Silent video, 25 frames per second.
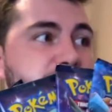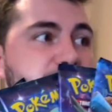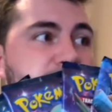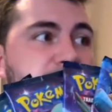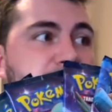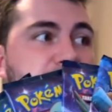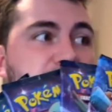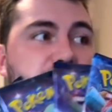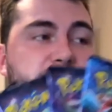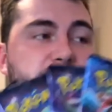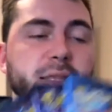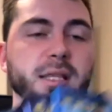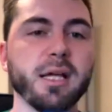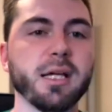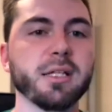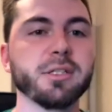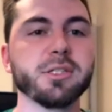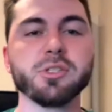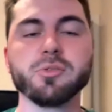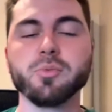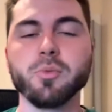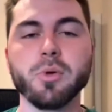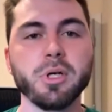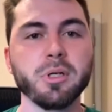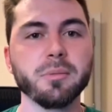Path, and
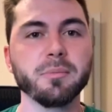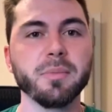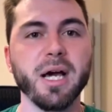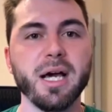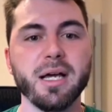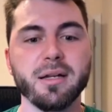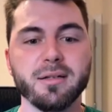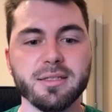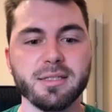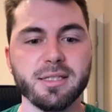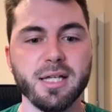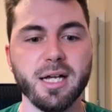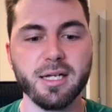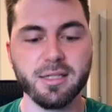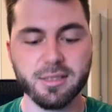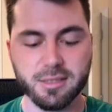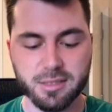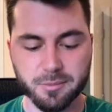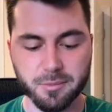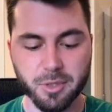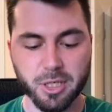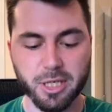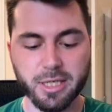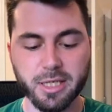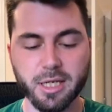just one Battle Styles to
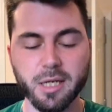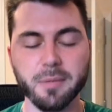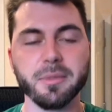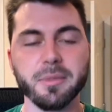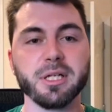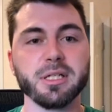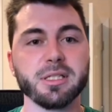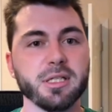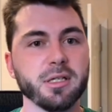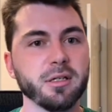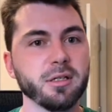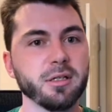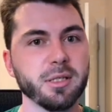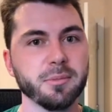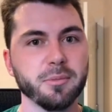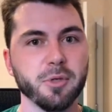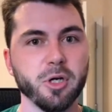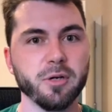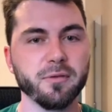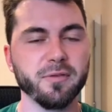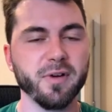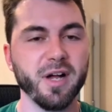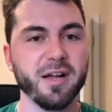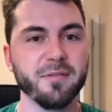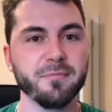break it up because I only
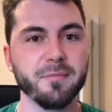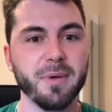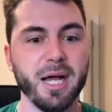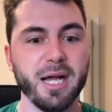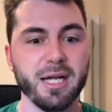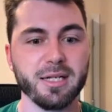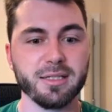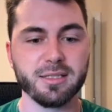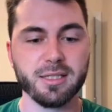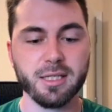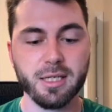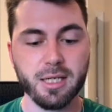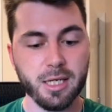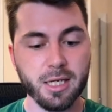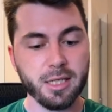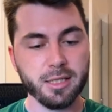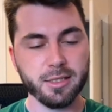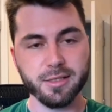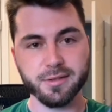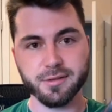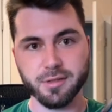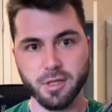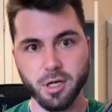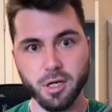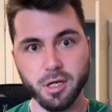bought five packs.
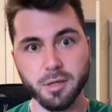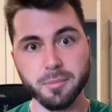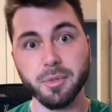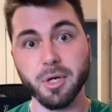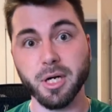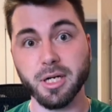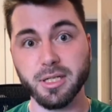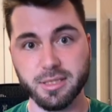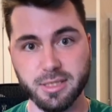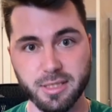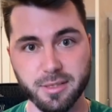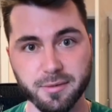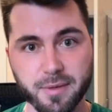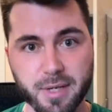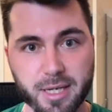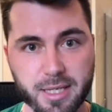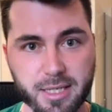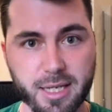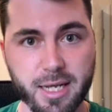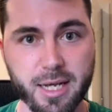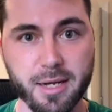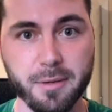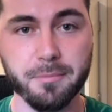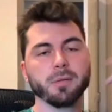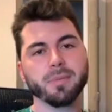These are pricey right
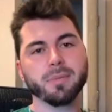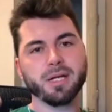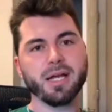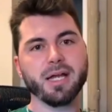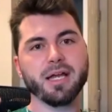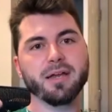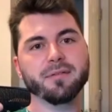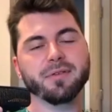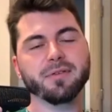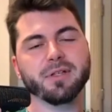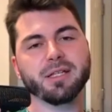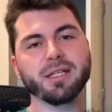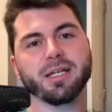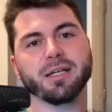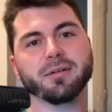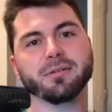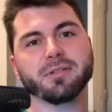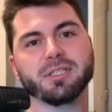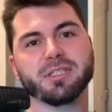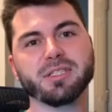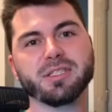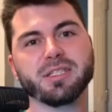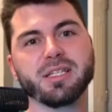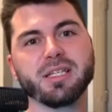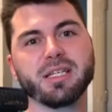now. But hey, if you like what
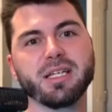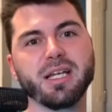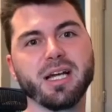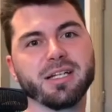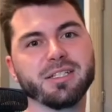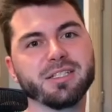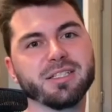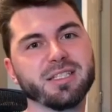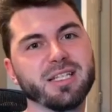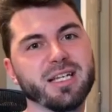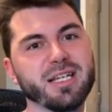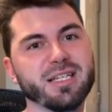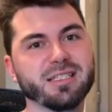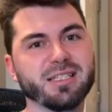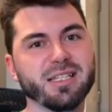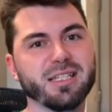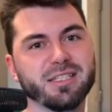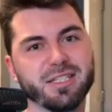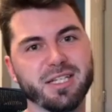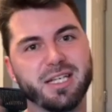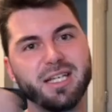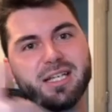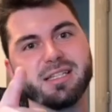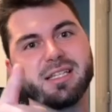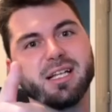you see, I just ask that
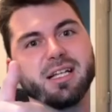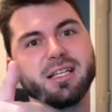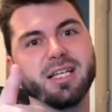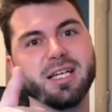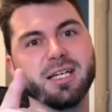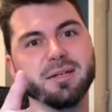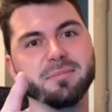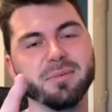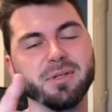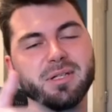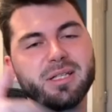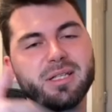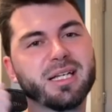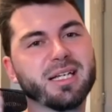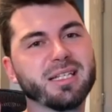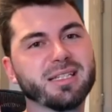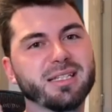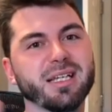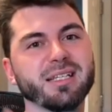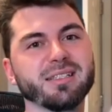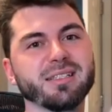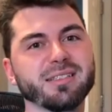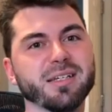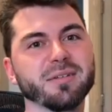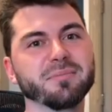you hit that like button, hit
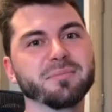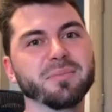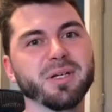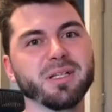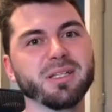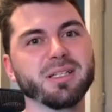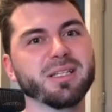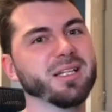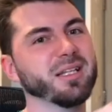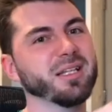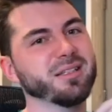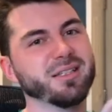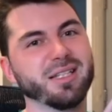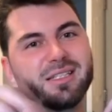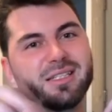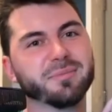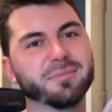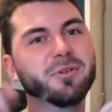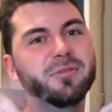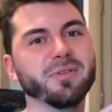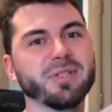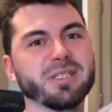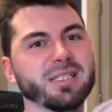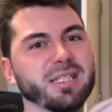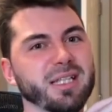that sub button, and let's
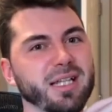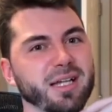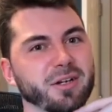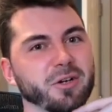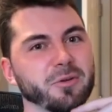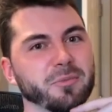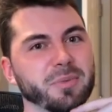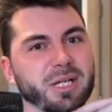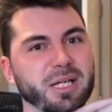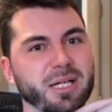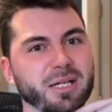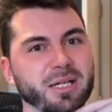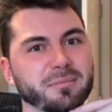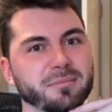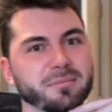move into that opening.